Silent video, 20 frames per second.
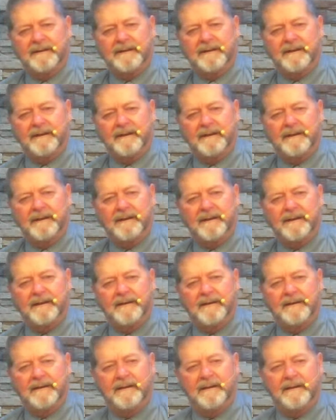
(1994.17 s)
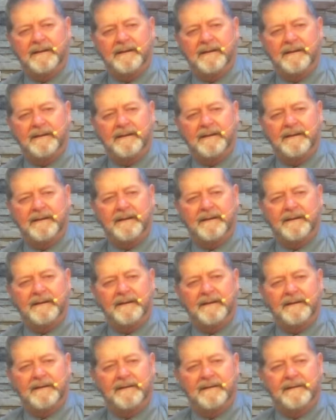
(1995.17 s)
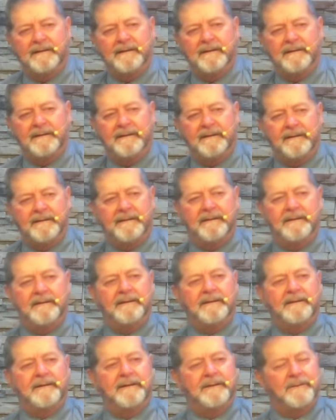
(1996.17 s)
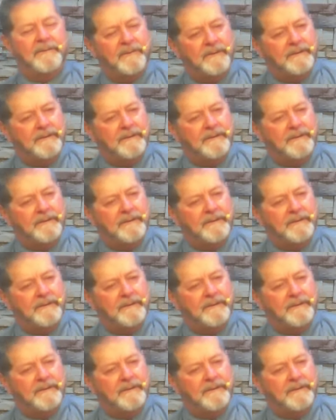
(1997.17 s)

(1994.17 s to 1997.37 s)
Nothing is said.